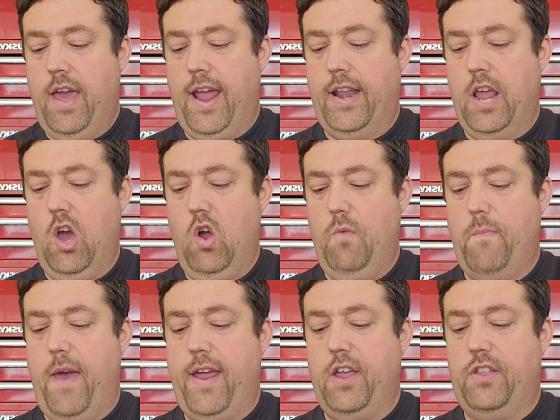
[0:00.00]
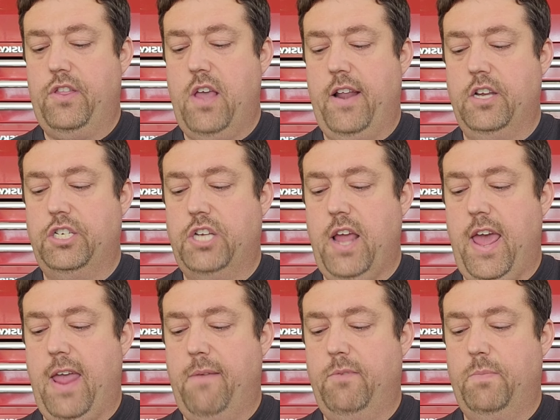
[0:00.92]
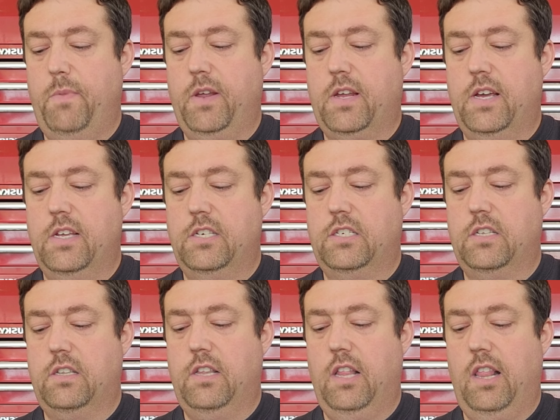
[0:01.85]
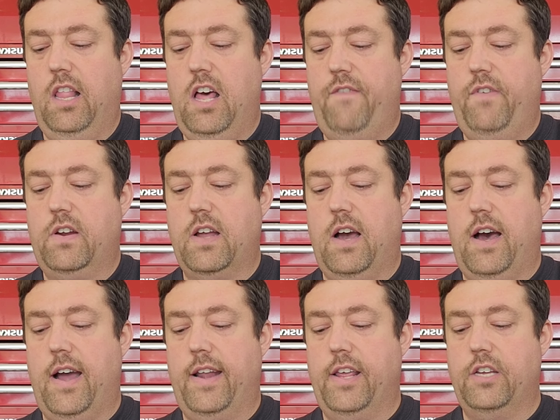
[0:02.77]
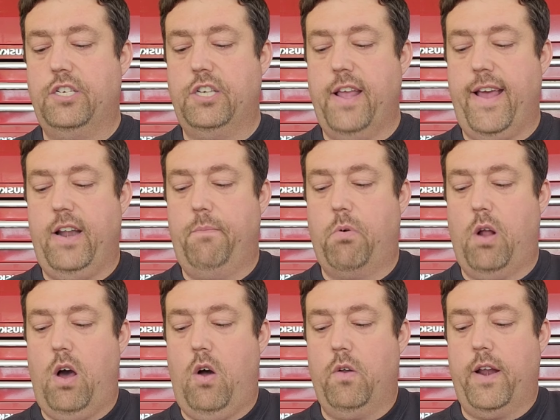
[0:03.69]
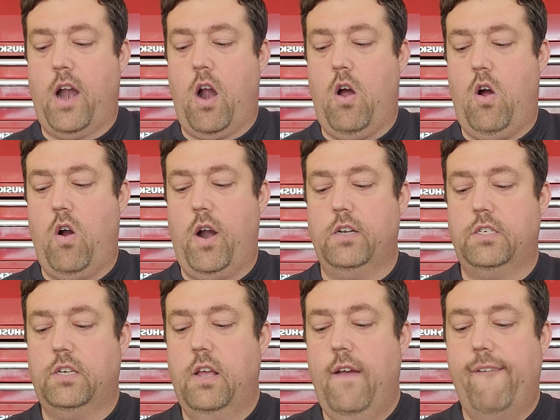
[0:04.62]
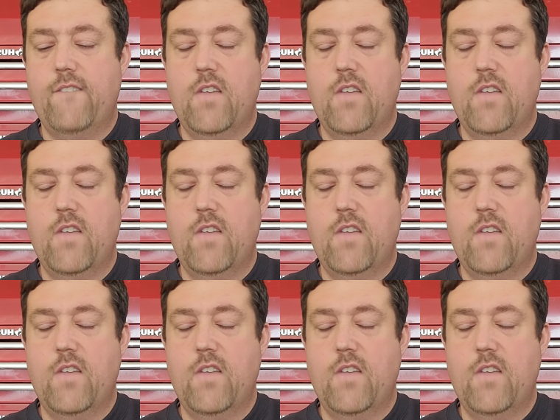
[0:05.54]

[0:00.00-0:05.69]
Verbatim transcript: And hope maketh not ashamed, because the love of God is shed abroad in our hearts